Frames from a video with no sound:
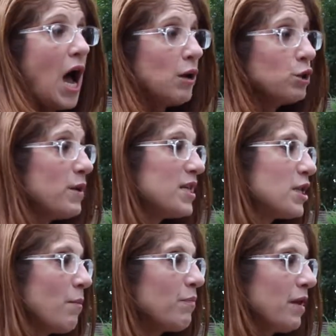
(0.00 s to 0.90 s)
doing
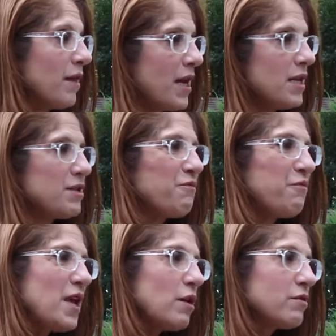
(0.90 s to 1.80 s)
something that it
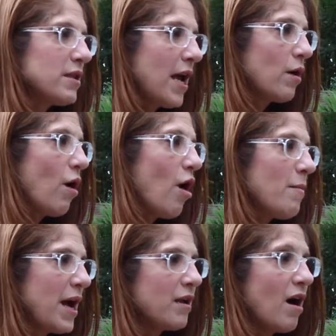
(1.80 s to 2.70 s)
feels like, oh
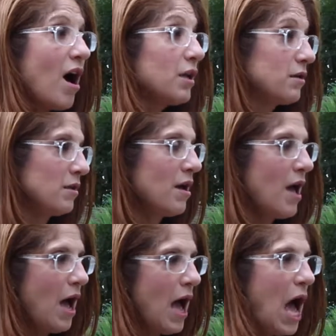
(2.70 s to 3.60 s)
my God,
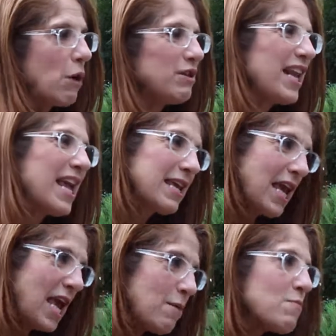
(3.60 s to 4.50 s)
how did I
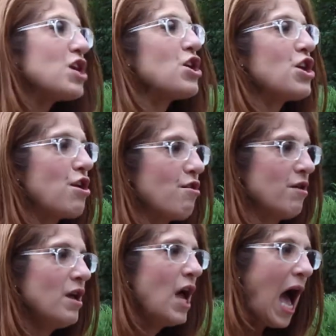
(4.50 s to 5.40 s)
came here?
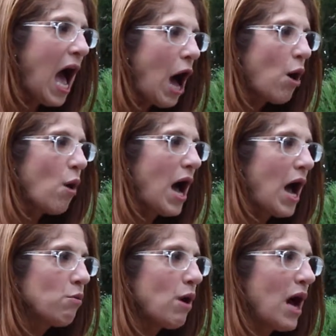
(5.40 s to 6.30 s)

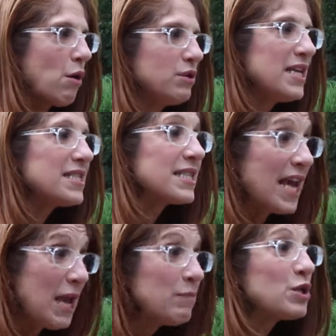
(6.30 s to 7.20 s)
How this
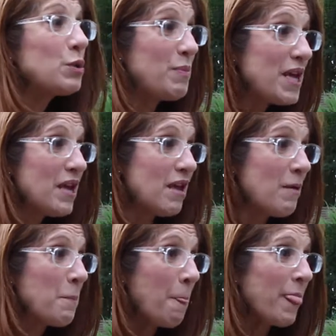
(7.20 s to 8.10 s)
came to be?
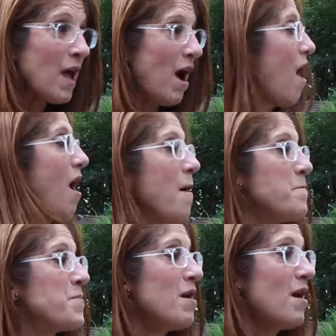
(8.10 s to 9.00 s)

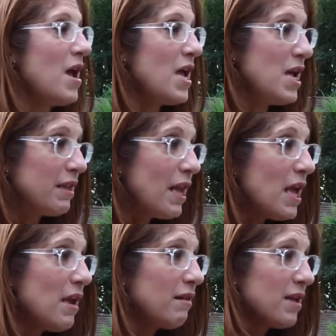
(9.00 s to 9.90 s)

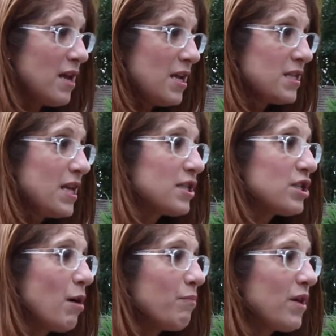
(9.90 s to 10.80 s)
It's
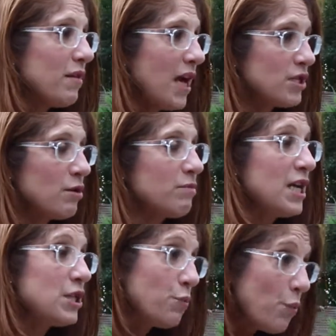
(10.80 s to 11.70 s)
something that
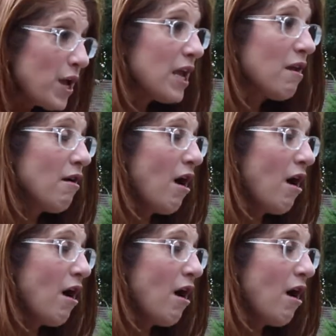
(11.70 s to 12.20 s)
sometimes we